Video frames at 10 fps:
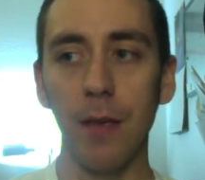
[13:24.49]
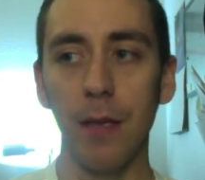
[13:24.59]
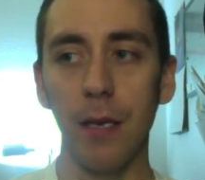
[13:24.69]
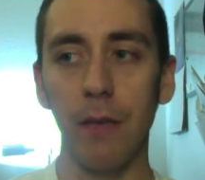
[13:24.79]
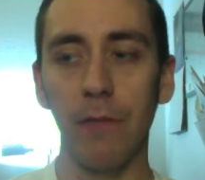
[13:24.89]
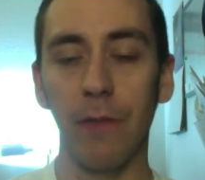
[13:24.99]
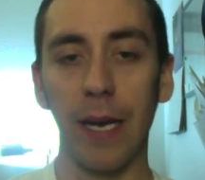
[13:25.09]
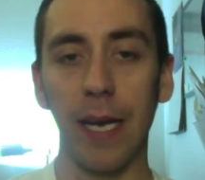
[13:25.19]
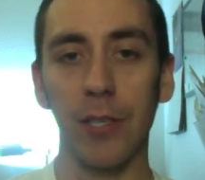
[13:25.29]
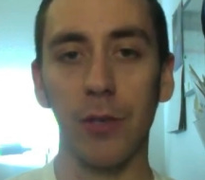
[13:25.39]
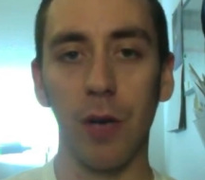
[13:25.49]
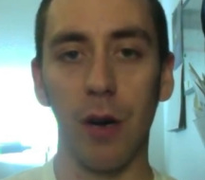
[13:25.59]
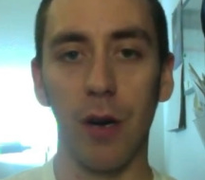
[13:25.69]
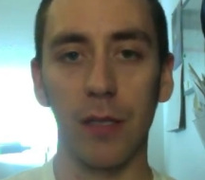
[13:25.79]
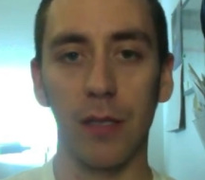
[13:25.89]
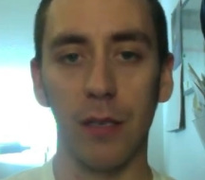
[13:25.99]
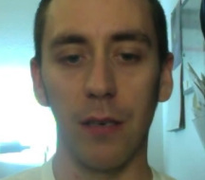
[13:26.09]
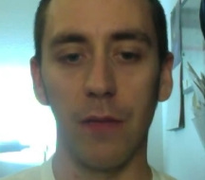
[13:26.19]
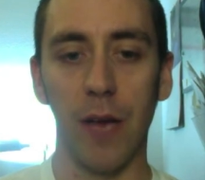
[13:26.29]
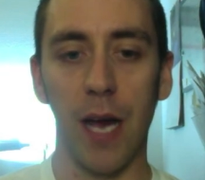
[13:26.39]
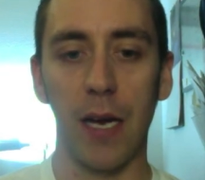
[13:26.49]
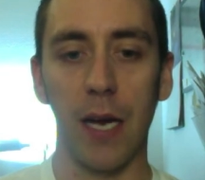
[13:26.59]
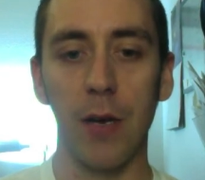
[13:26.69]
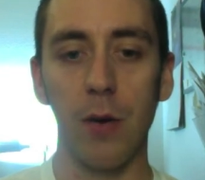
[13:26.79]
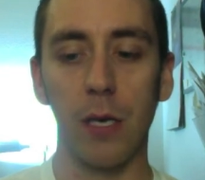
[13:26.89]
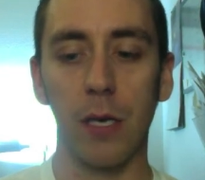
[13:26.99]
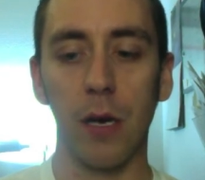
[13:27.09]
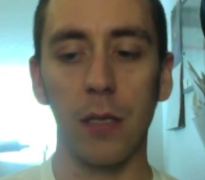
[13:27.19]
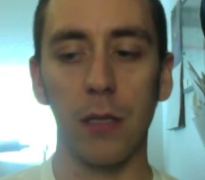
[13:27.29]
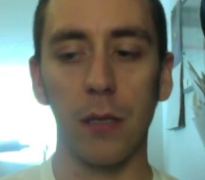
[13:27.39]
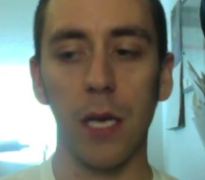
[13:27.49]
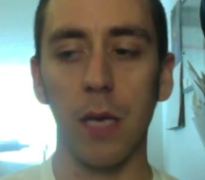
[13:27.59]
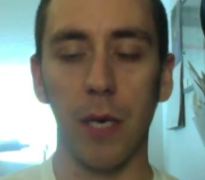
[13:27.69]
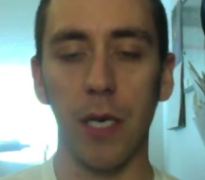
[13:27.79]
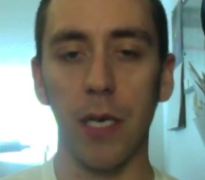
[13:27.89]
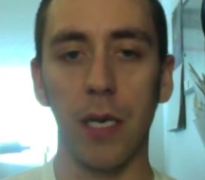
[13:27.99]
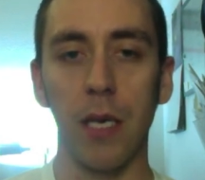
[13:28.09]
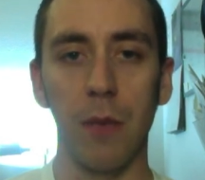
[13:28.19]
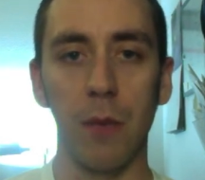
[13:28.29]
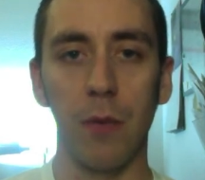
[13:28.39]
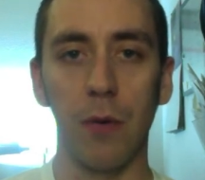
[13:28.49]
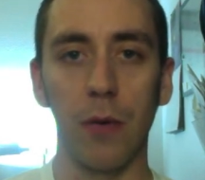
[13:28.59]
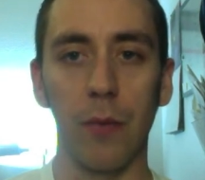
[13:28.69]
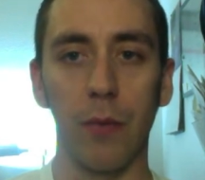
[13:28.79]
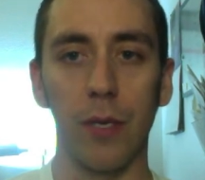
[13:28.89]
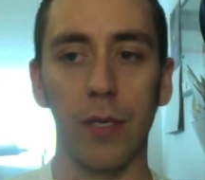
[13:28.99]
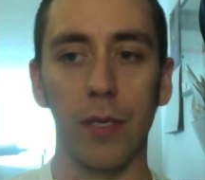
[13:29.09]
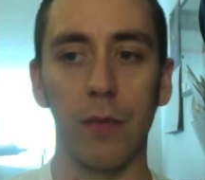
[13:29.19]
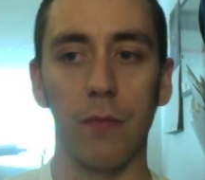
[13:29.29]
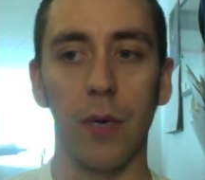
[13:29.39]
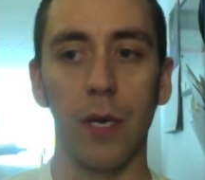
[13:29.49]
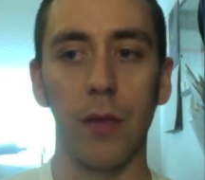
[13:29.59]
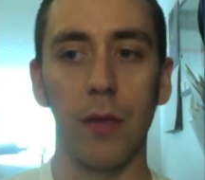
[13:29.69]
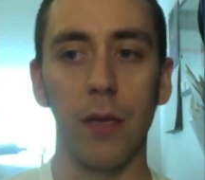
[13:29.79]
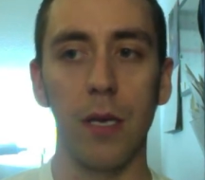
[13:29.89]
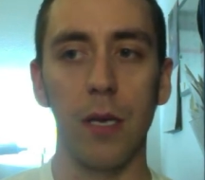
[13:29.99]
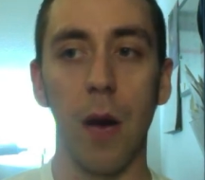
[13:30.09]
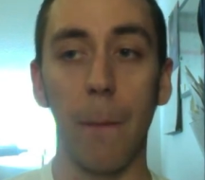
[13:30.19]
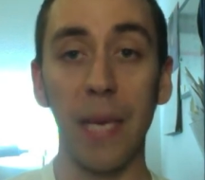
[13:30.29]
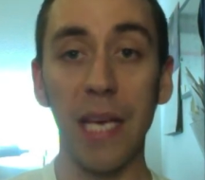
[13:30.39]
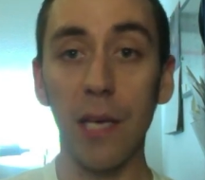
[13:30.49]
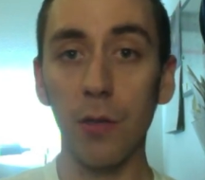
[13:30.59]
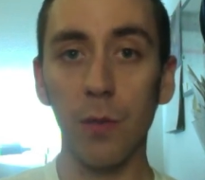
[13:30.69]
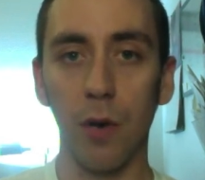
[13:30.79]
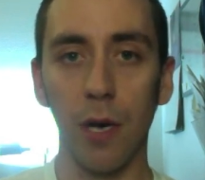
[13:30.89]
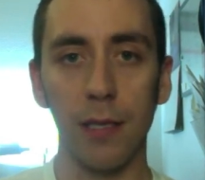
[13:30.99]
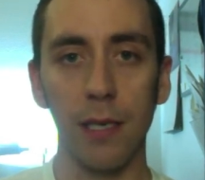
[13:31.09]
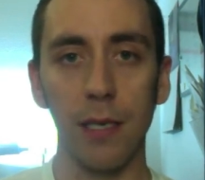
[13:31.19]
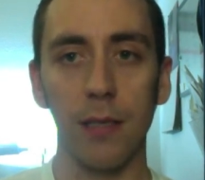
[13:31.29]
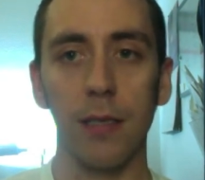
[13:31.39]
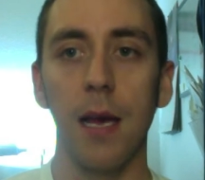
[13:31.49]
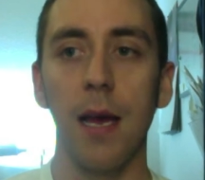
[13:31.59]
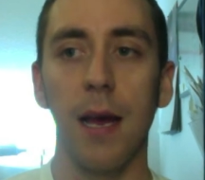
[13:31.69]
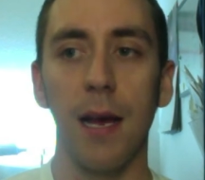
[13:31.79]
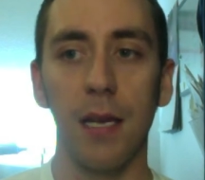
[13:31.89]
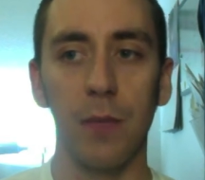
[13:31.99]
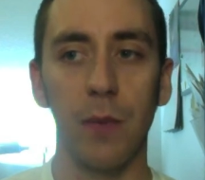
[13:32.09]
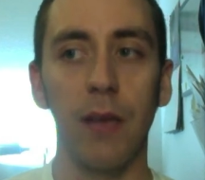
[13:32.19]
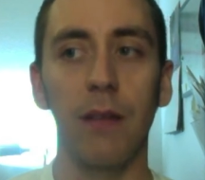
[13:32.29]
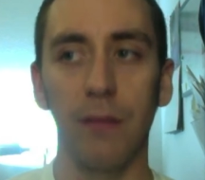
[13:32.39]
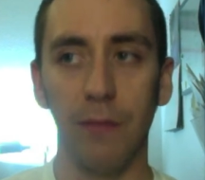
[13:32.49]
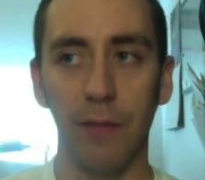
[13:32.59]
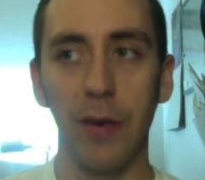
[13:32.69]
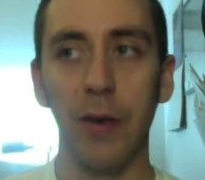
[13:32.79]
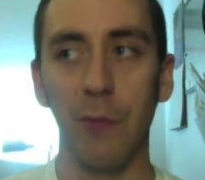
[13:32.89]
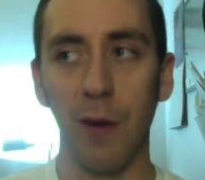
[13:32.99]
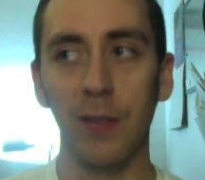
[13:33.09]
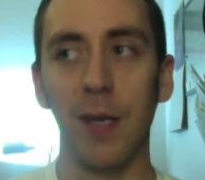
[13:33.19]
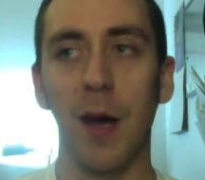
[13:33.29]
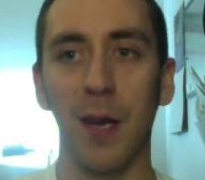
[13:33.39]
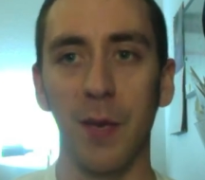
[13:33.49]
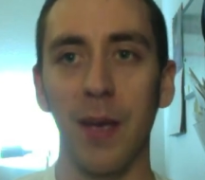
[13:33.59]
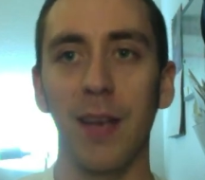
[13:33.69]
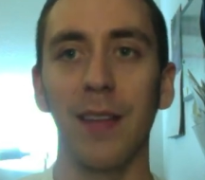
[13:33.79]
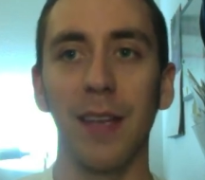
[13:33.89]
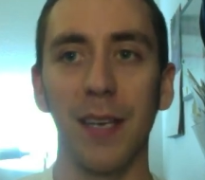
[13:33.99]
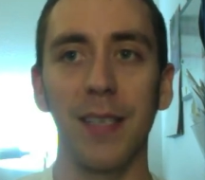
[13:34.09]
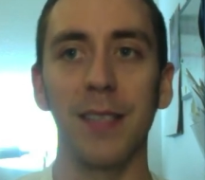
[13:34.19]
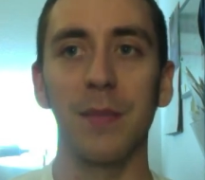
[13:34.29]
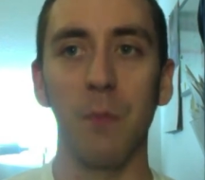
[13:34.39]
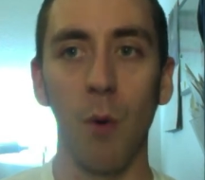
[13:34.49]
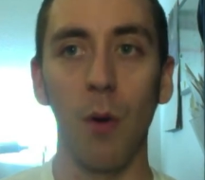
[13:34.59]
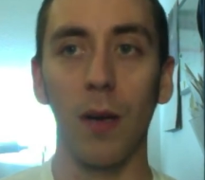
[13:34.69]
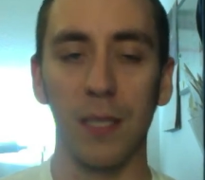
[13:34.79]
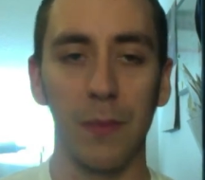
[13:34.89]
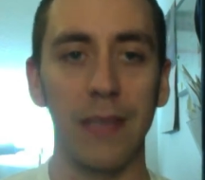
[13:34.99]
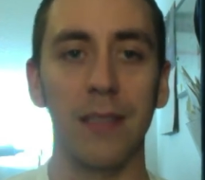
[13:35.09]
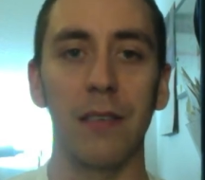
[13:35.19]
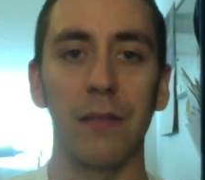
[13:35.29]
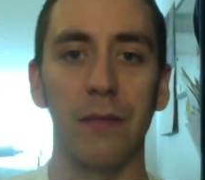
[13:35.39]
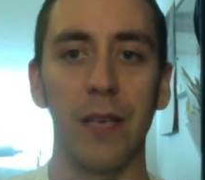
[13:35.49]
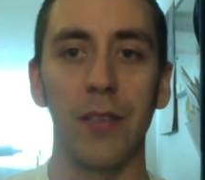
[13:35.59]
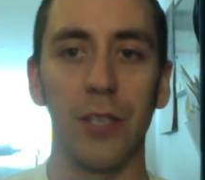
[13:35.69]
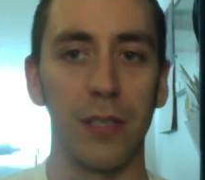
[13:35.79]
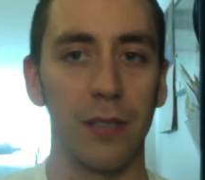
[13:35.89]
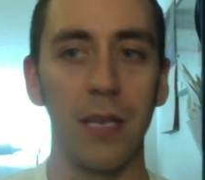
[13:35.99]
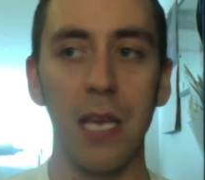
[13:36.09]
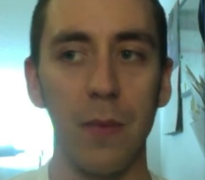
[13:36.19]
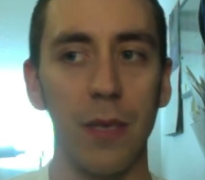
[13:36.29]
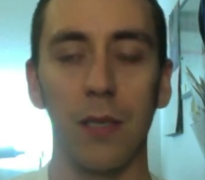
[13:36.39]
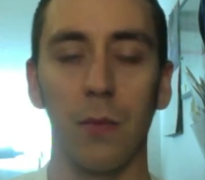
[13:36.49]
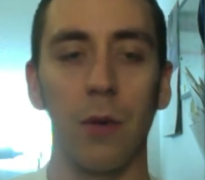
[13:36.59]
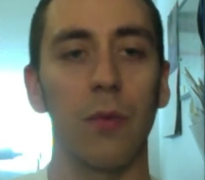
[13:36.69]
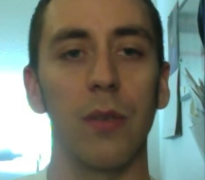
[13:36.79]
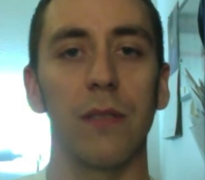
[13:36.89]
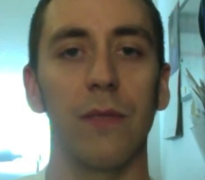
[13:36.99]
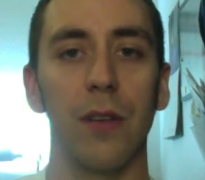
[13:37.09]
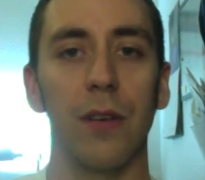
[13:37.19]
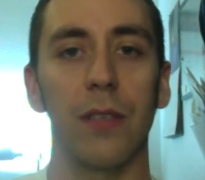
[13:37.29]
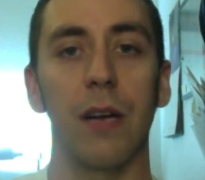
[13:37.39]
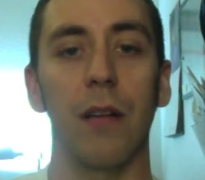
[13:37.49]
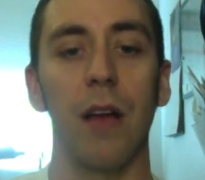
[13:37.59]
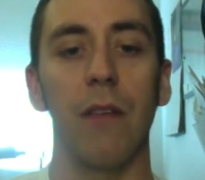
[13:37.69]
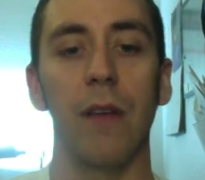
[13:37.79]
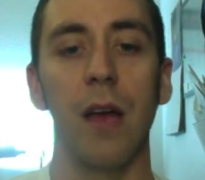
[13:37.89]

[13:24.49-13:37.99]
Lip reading: the financial cost of that. I know it costs a lot of money to keep people in prison, but the appeals process has been very well documented that it is more expensive than just keeping someone in prison for their entire life.